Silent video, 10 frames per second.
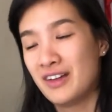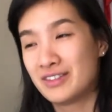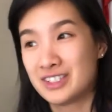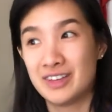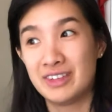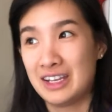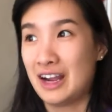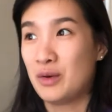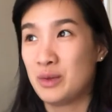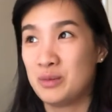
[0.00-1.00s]
for toughing it
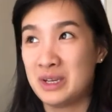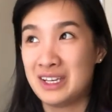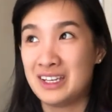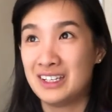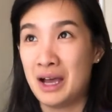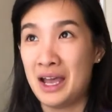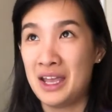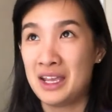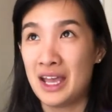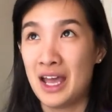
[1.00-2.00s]
out with me.
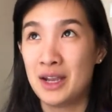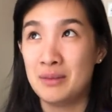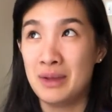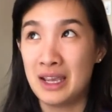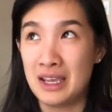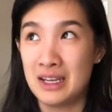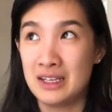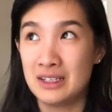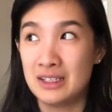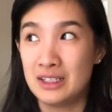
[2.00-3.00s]
I had
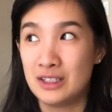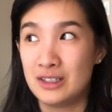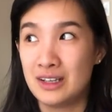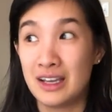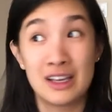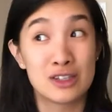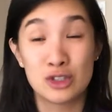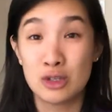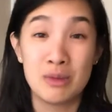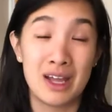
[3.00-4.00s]
made, I guess,
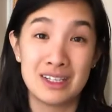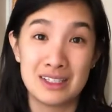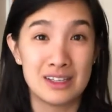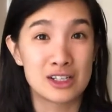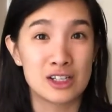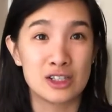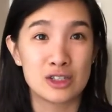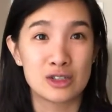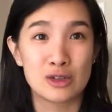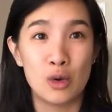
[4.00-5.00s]
two bad
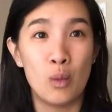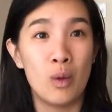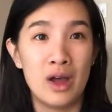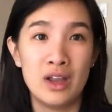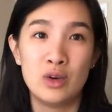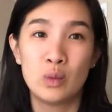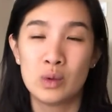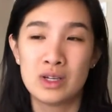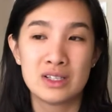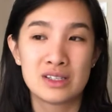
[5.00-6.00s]
decisions. One
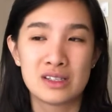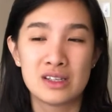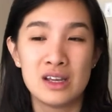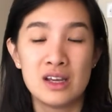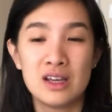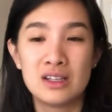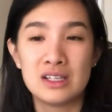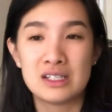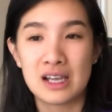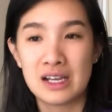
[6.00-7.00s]
was
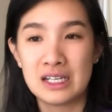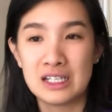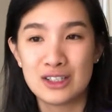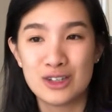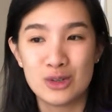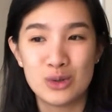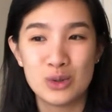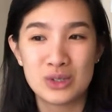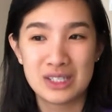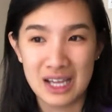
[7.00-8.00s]
deciding to
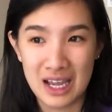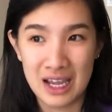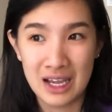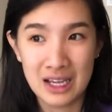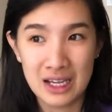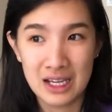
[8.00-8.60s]
stay